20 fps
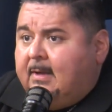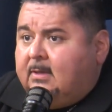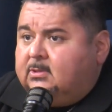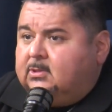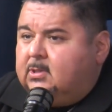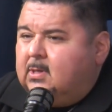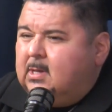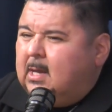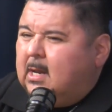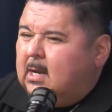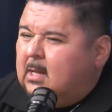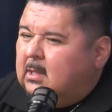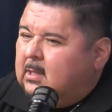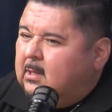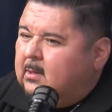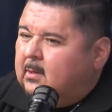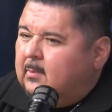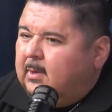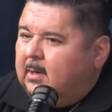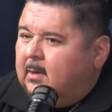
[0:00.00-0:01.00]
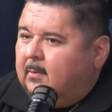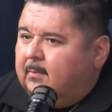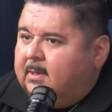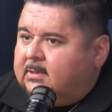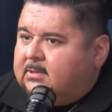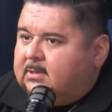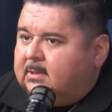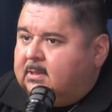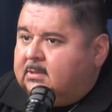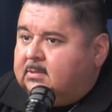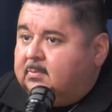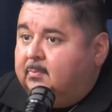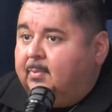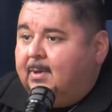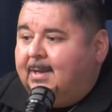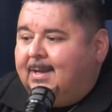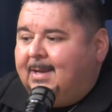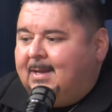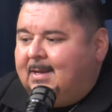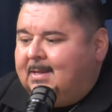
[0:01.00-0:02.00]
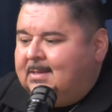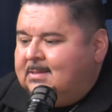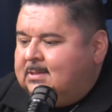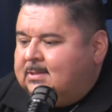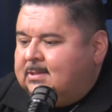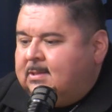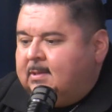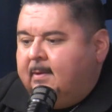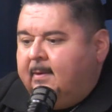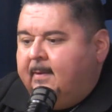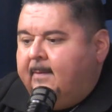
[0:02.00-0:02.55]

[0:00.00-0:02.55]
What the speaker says: So you get a little bit of richness, but it's